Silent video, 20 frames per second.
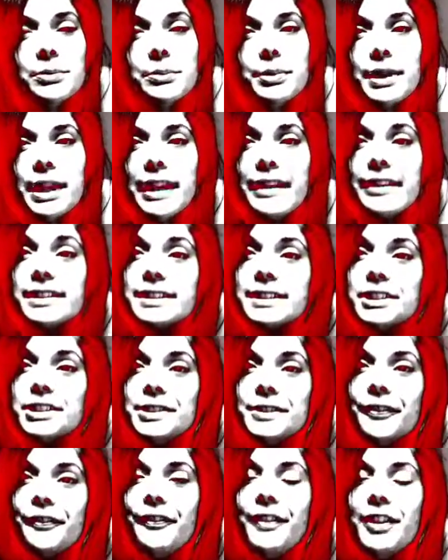but I
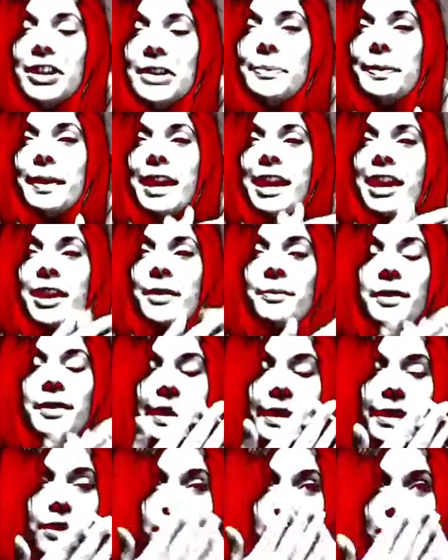still felt that. I'm
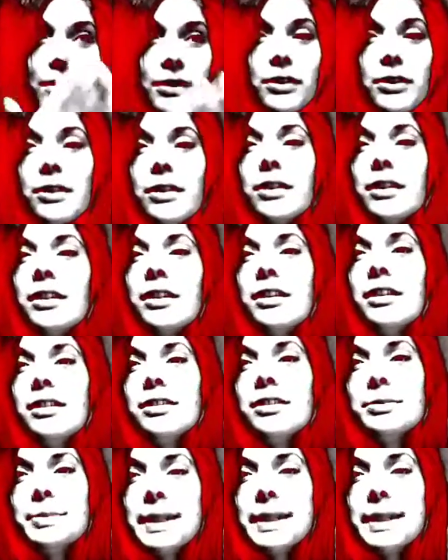like, oh